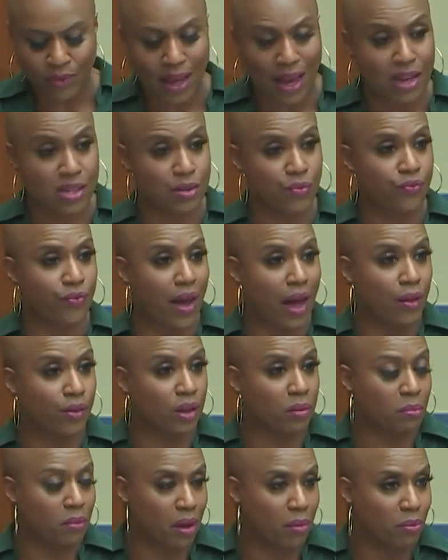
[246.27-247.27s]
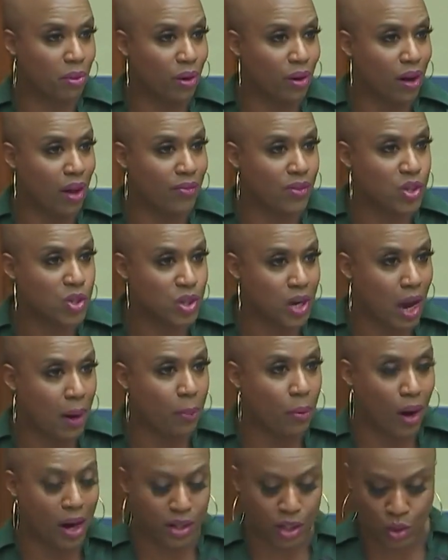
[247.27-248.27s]
As a founding member of the Stop
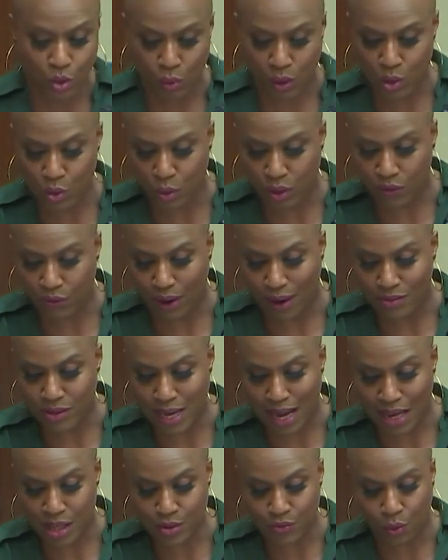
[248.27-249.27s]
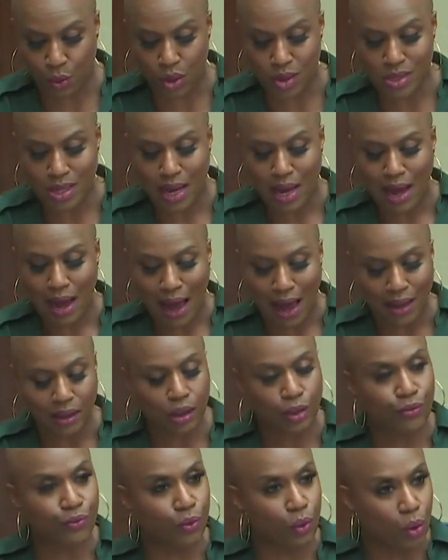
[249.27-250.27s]
Project 2025 Task Force, I
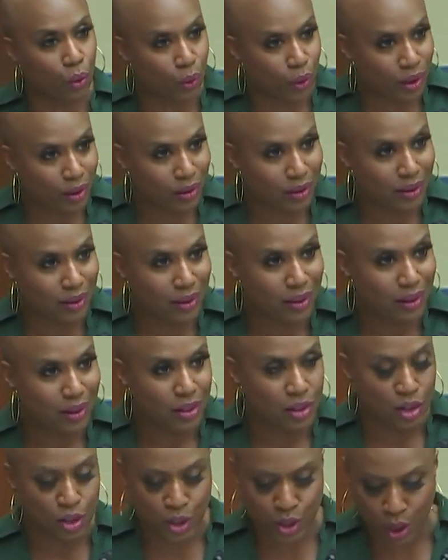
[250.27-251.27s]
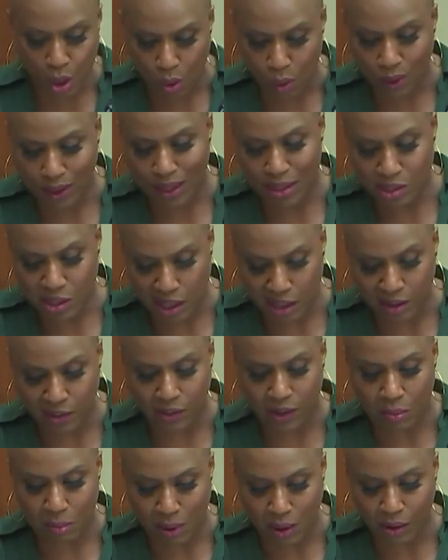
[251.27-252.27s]
look forward to showing and telling
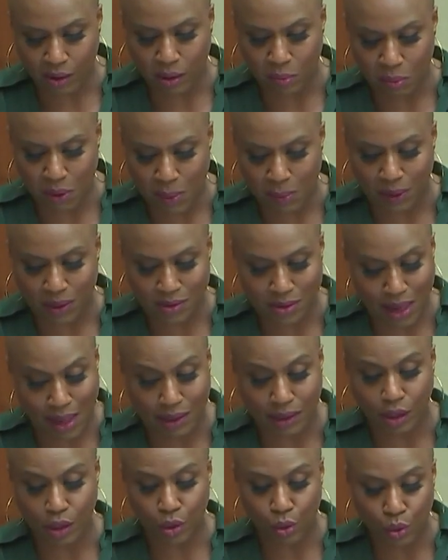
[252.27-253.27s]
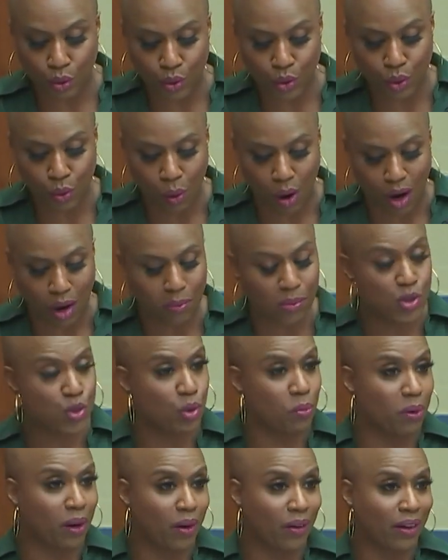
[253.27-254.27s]
the American people exactly who you are,
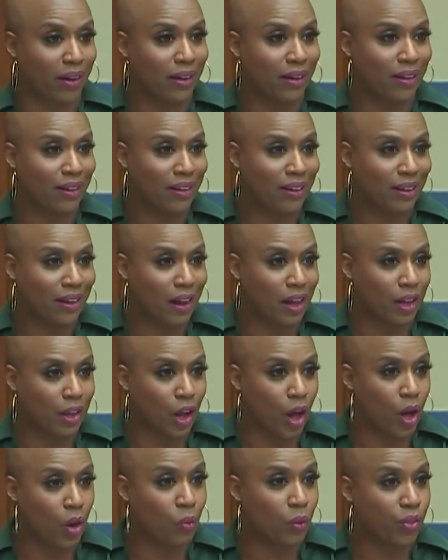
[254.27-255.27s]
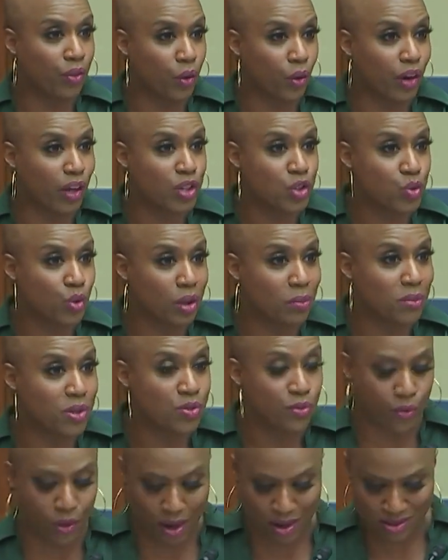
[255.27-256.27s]
Mr. Berry, along with your extremist
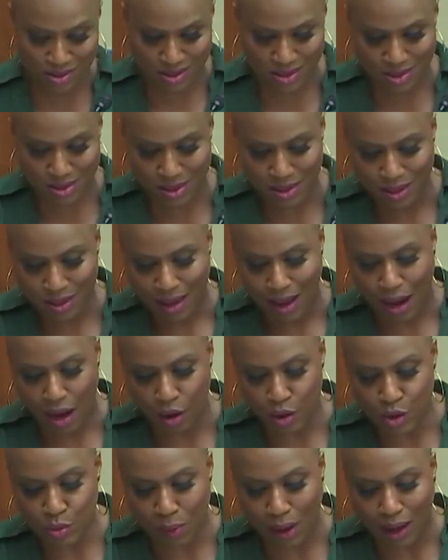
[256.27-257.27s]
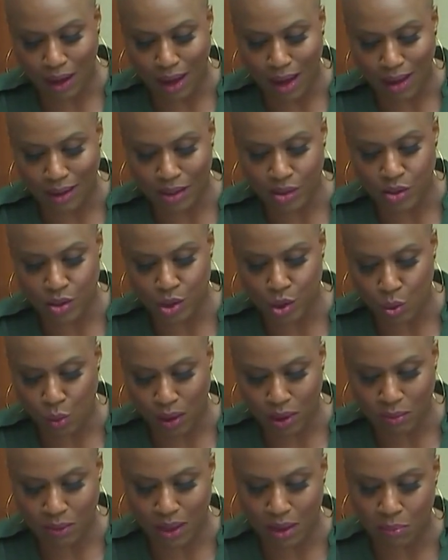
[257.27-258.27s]
friends. I urge my colleagues to
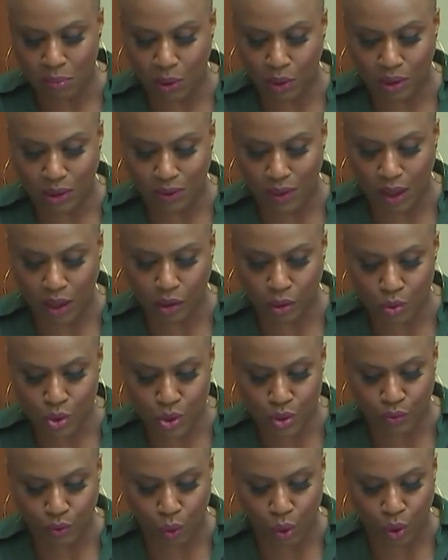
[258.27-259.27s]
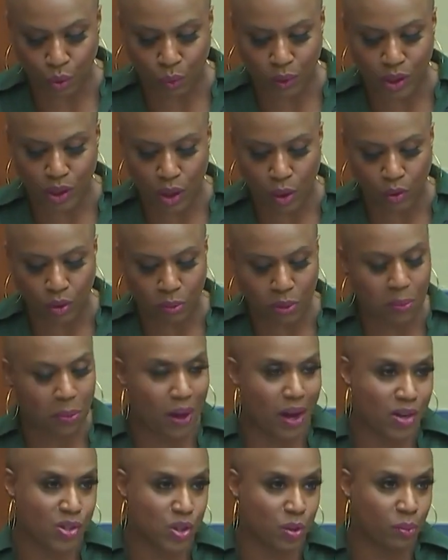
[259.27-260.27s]
join me in building the inclusive world we know to be
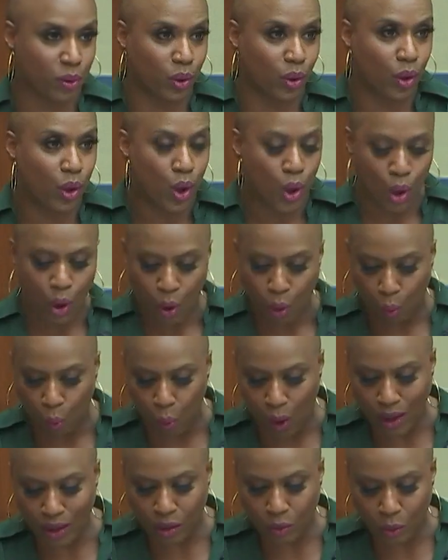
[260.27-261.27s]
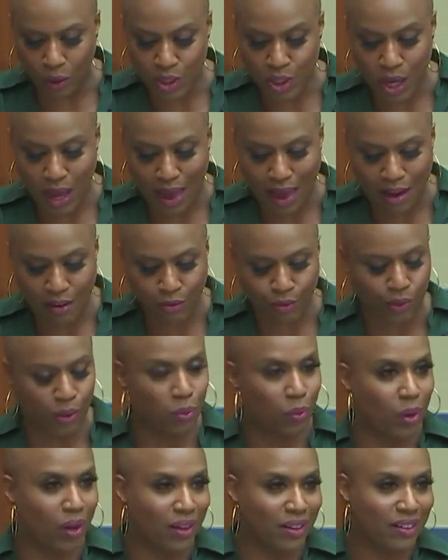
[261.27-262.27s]
possible, one in which
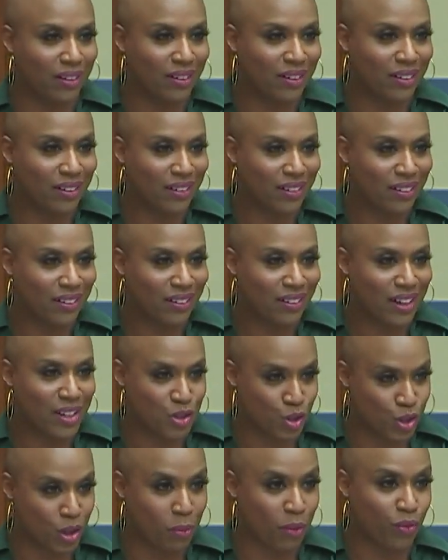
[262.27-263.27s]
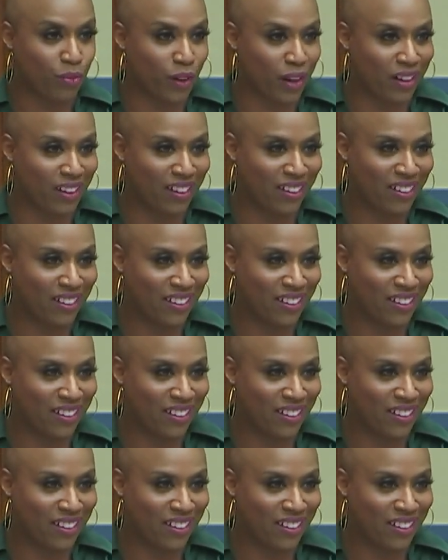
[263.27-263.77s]
everyone, is there something funny?